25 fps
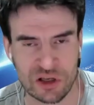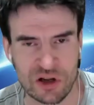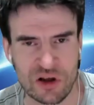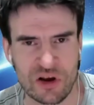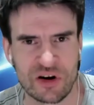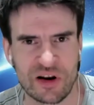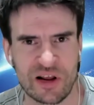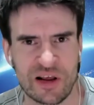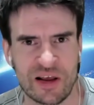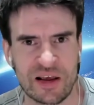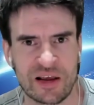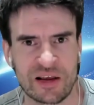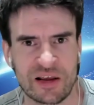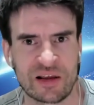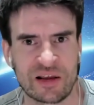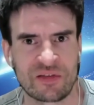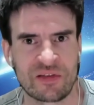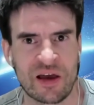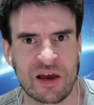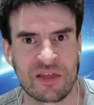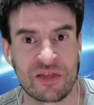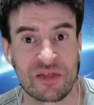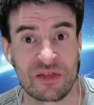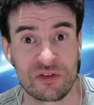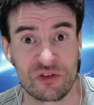learning
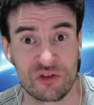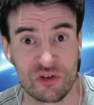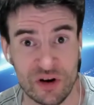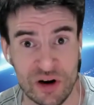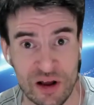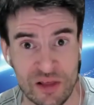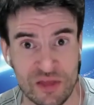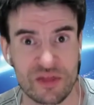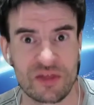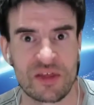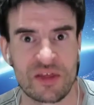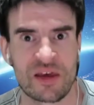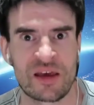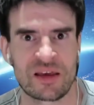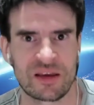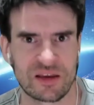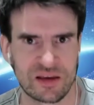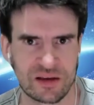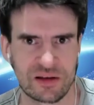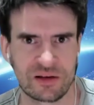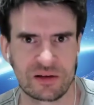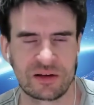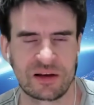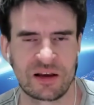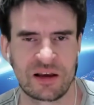and trying to think
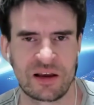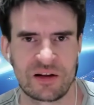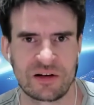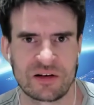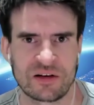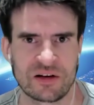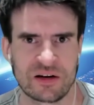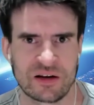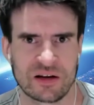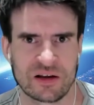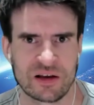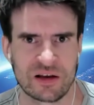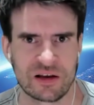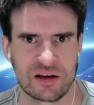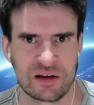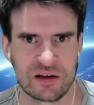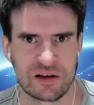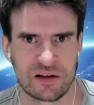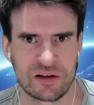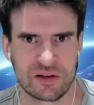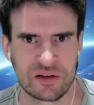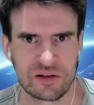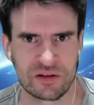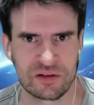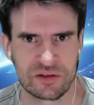in
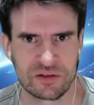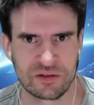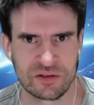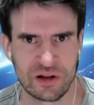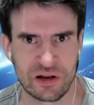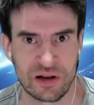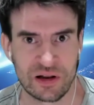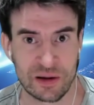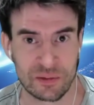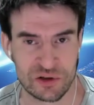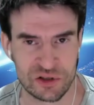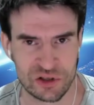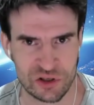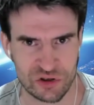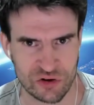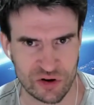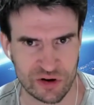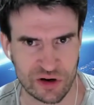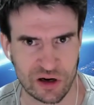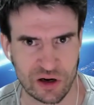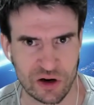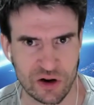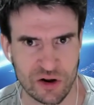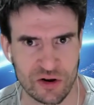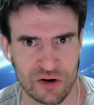the language you're
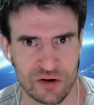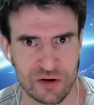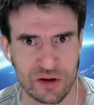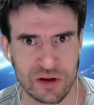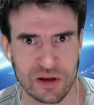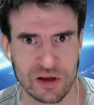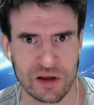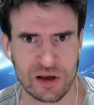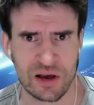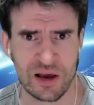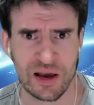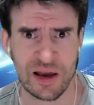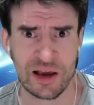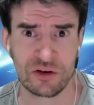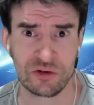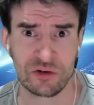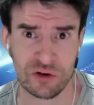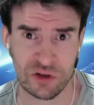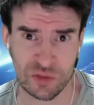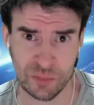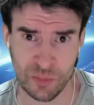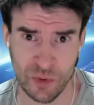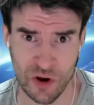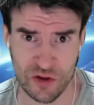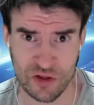trying to learn. He
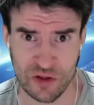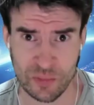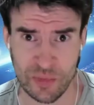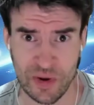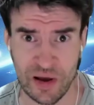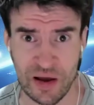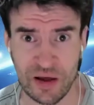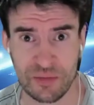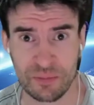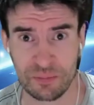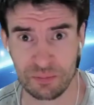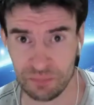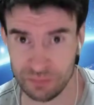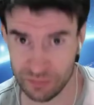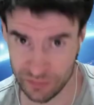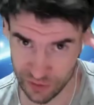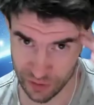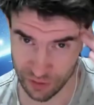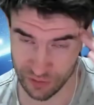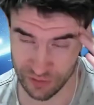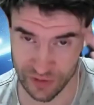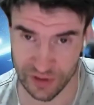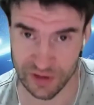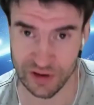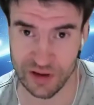talks both about
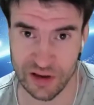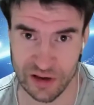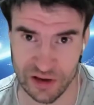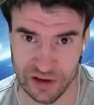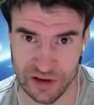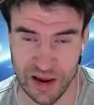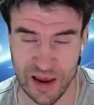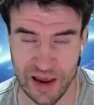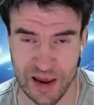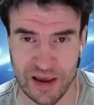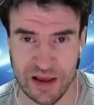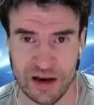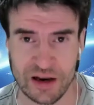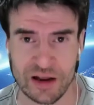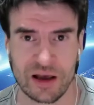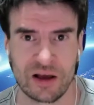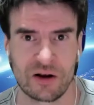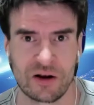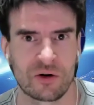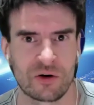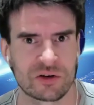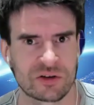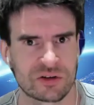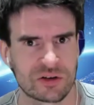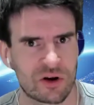sort of thinking in your head
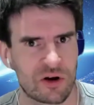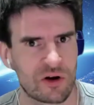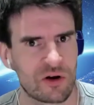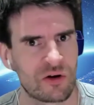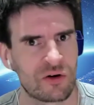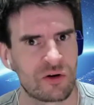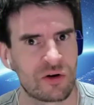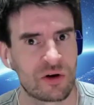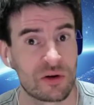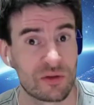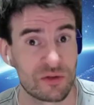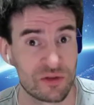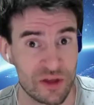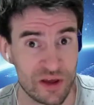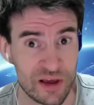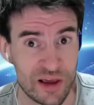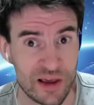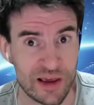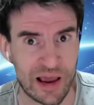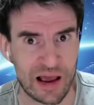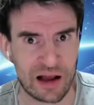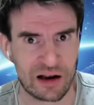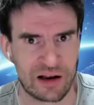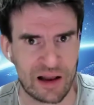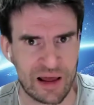and also
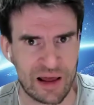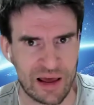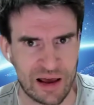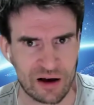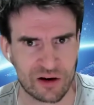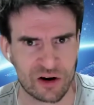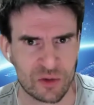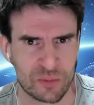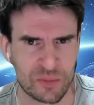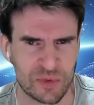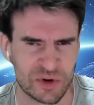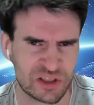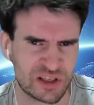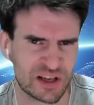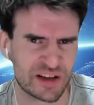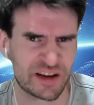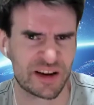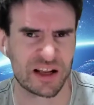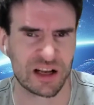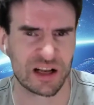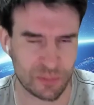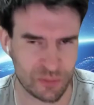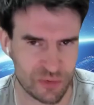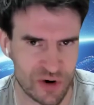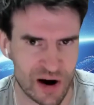thinking out loud on a
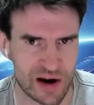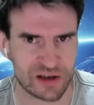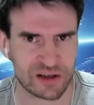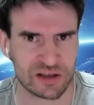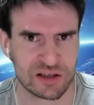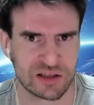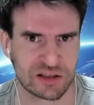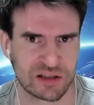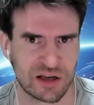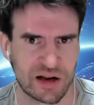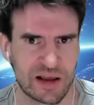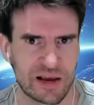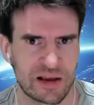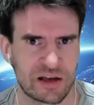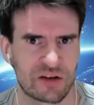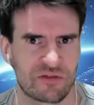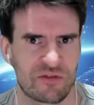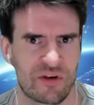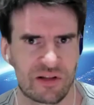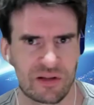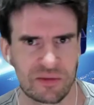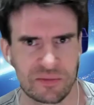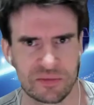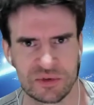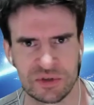particular practice that he
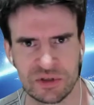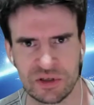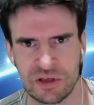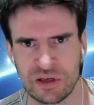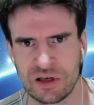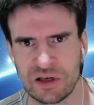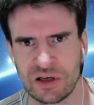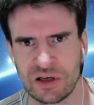developed,